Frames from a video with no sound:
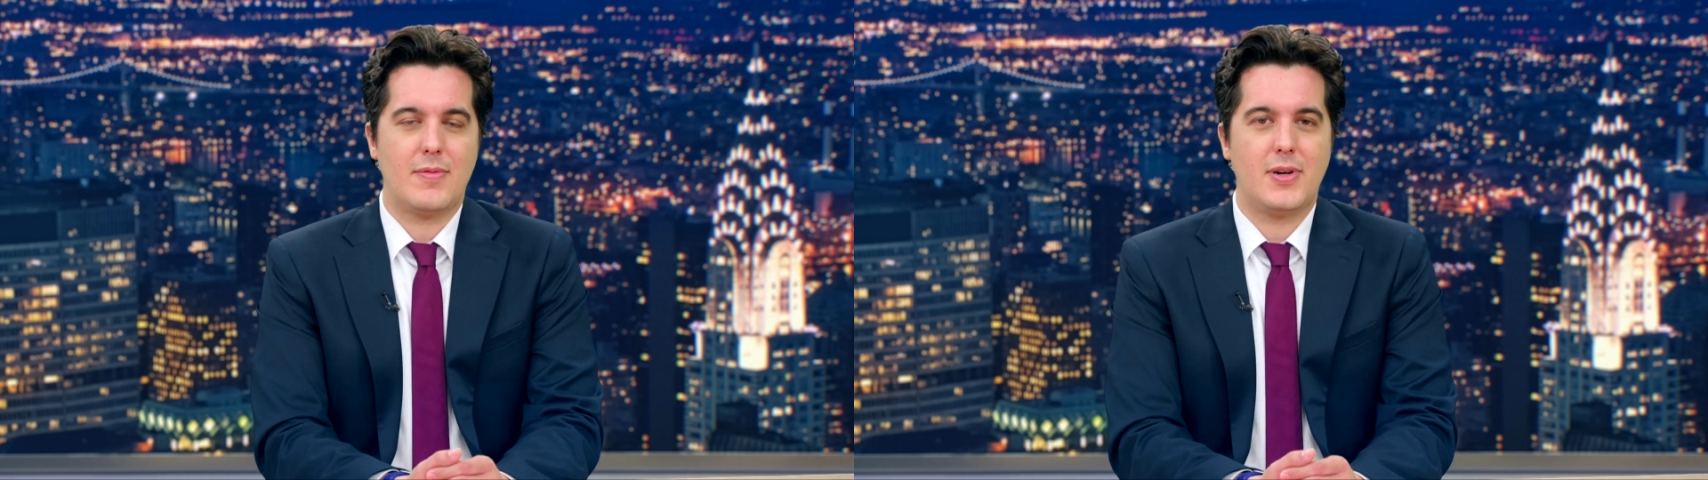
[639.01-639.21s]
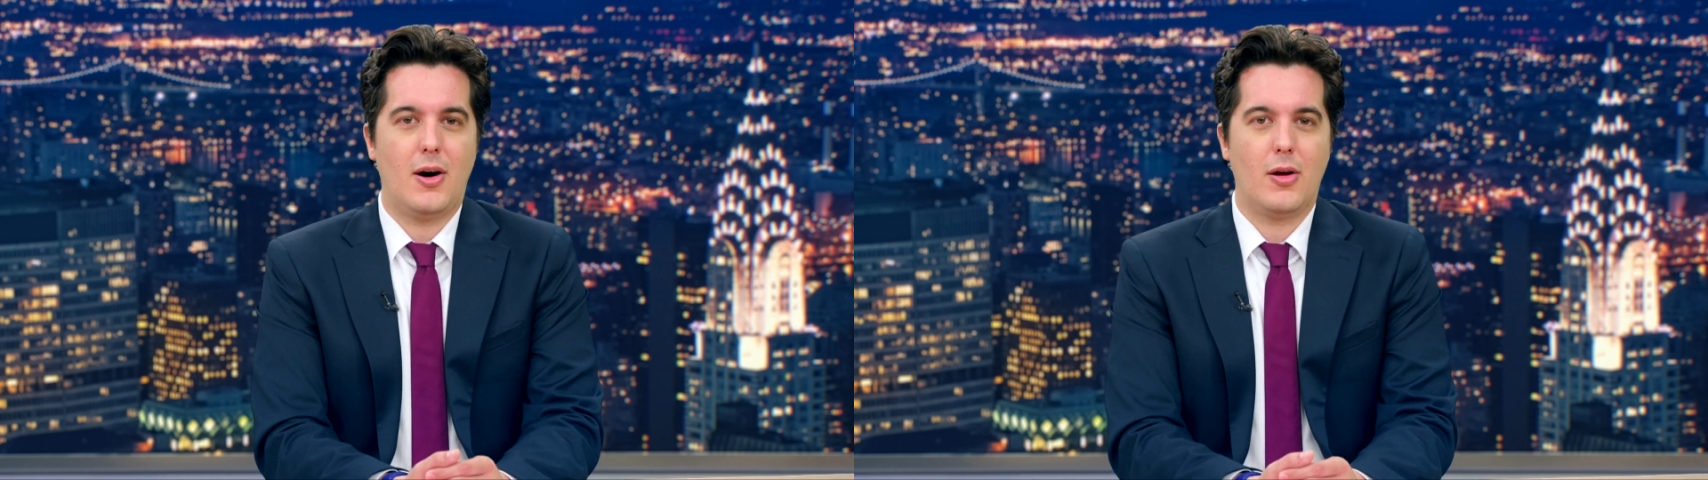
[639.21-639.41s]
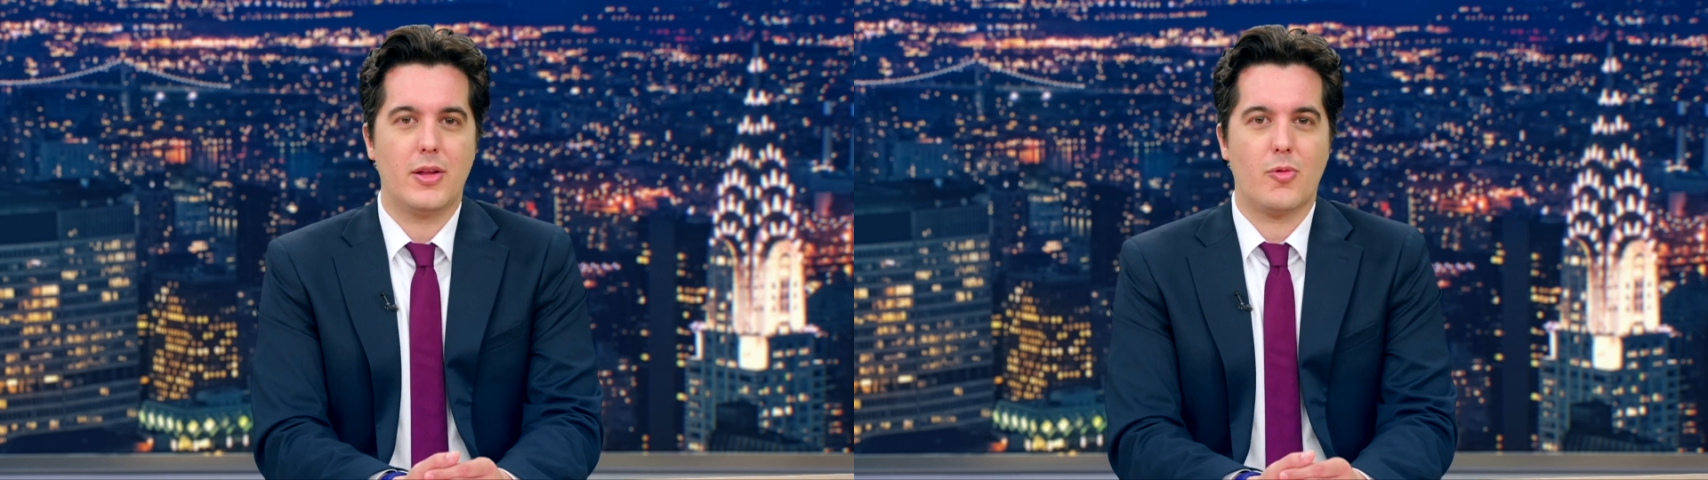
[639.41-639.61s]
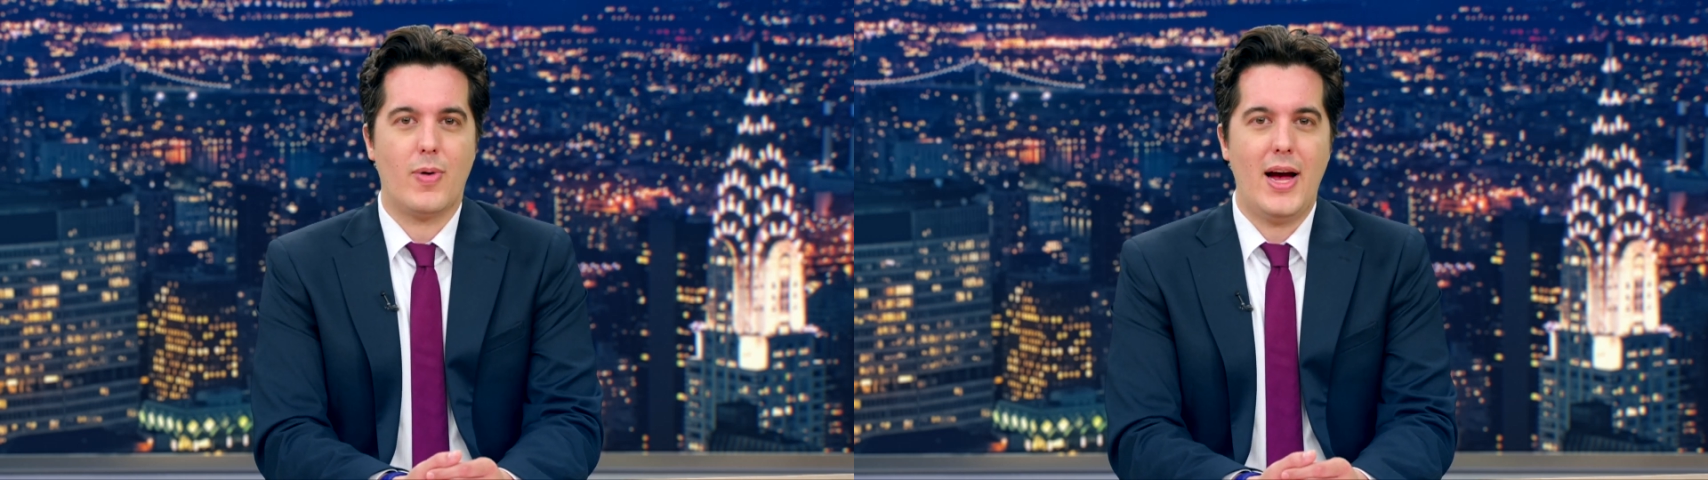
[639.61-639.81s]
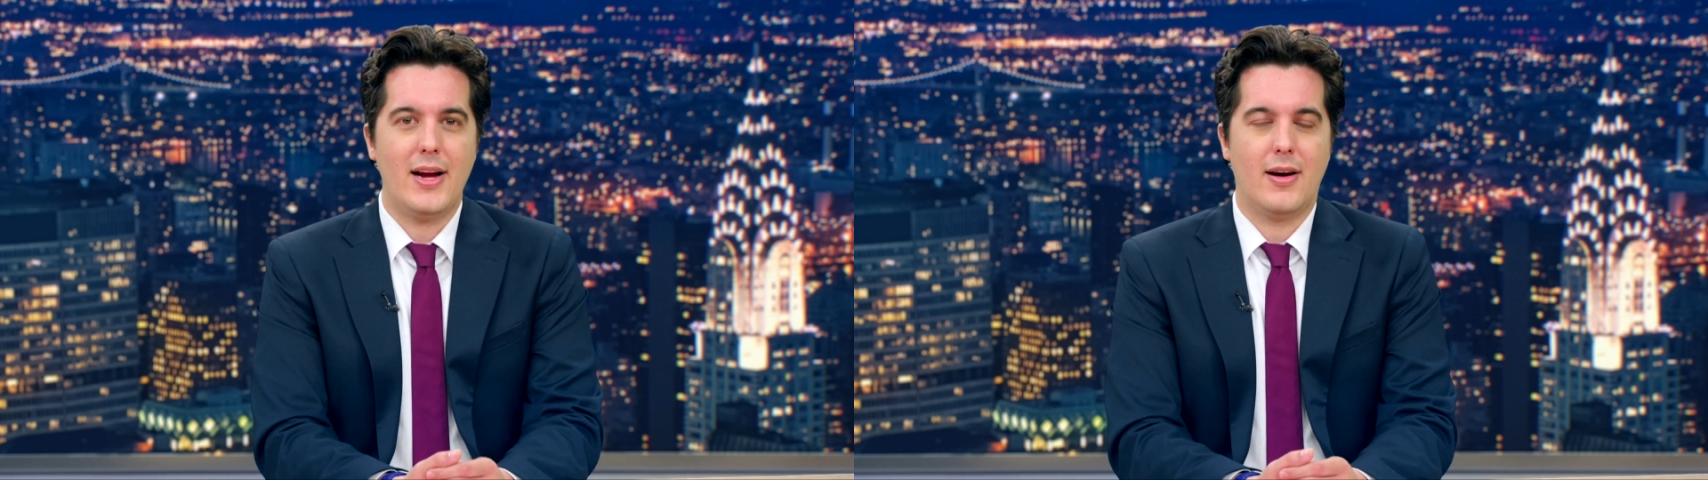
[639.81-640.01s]
have Colin
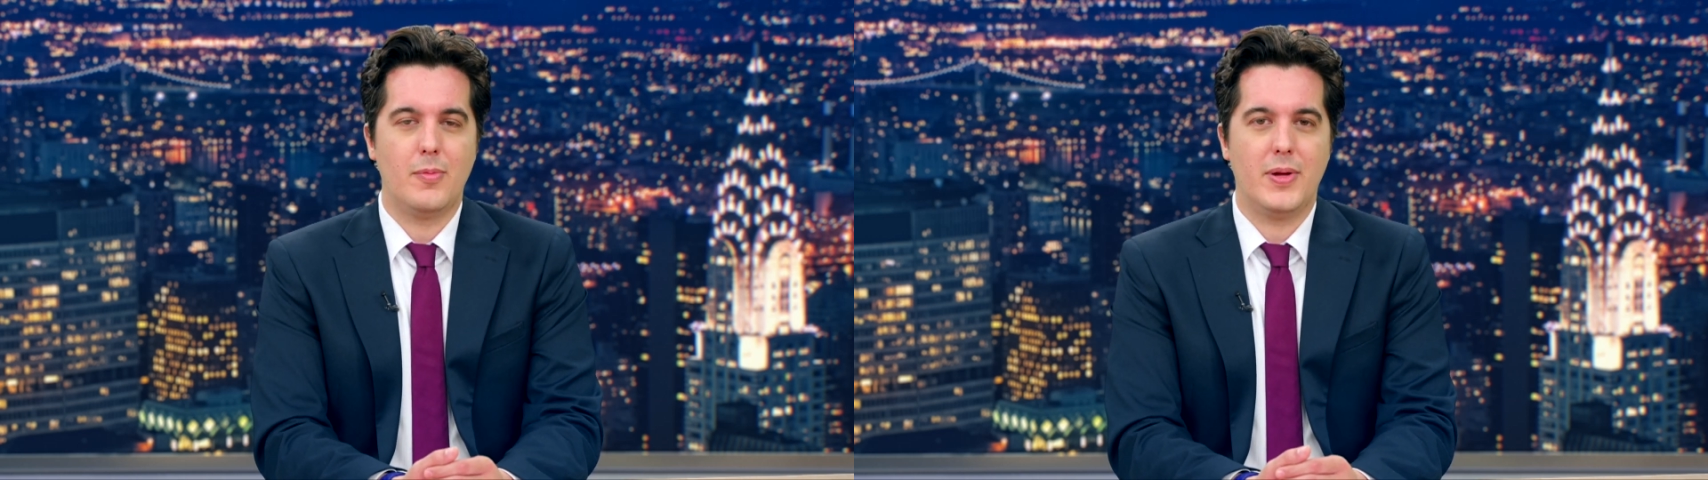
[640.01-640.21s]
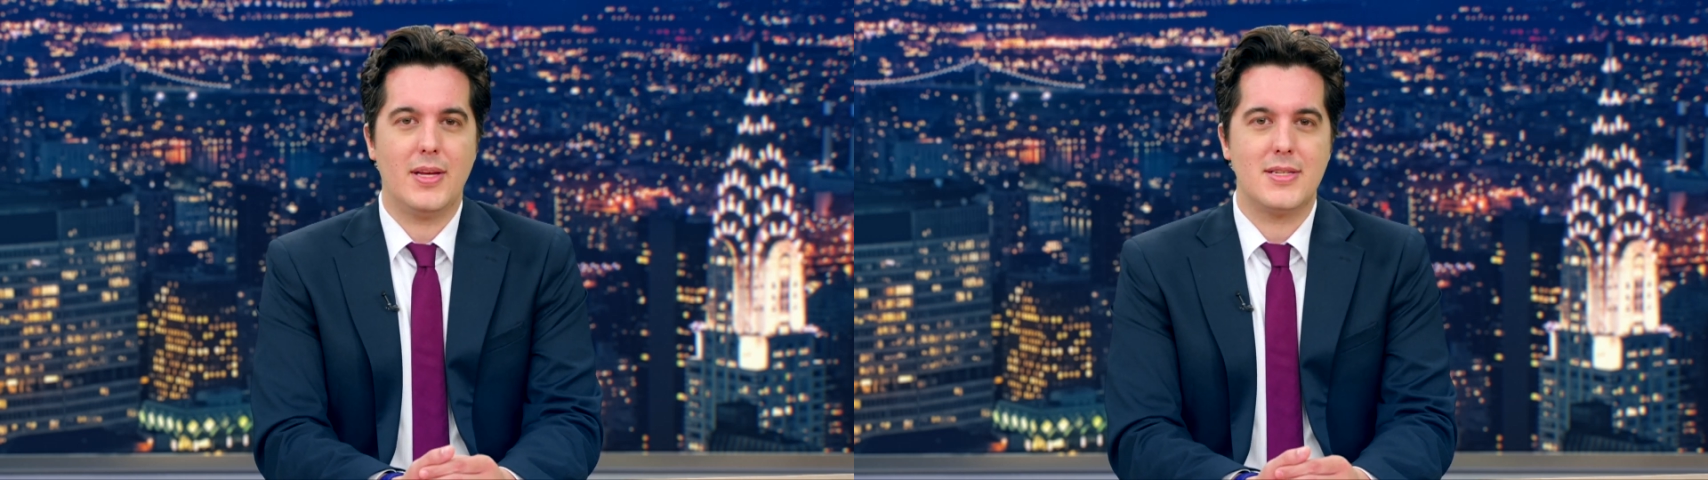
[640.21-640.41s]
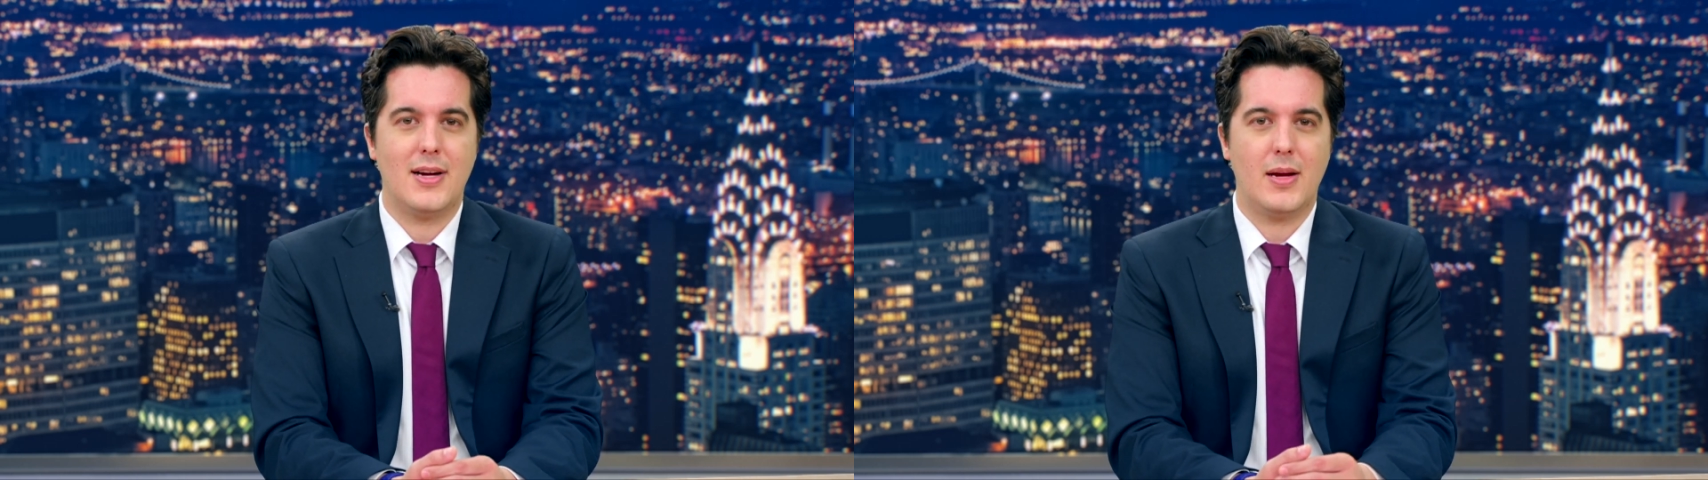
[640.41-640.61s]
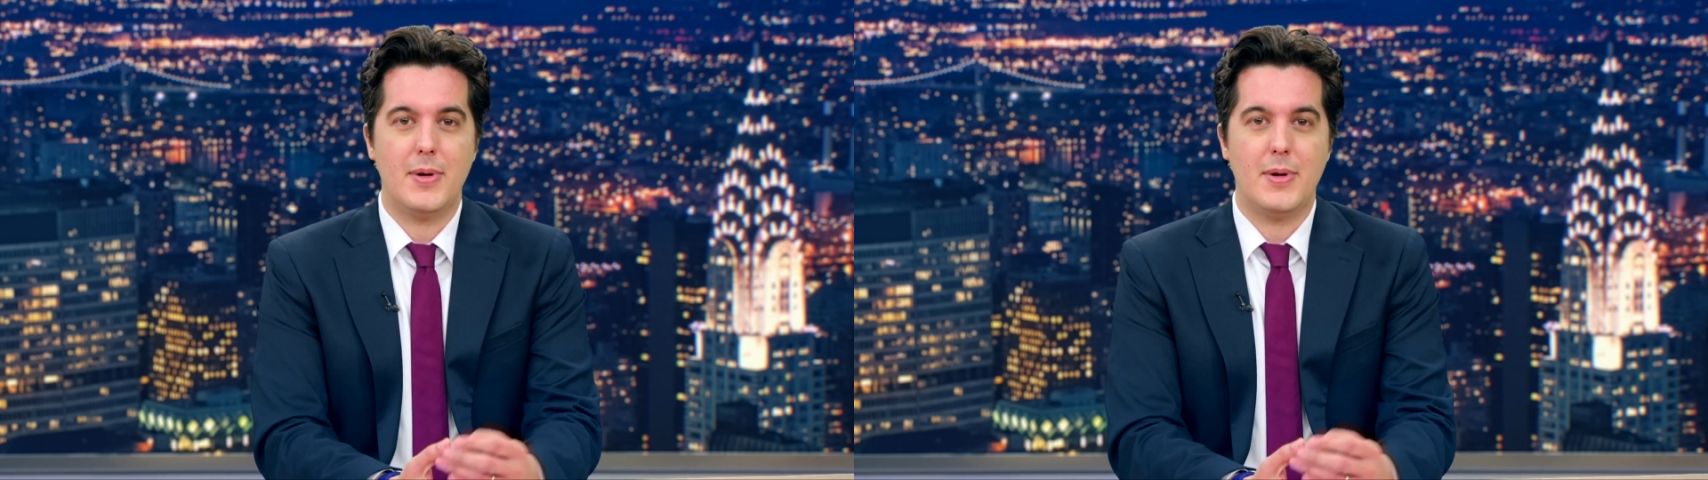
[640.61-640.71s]
Wright on with us talking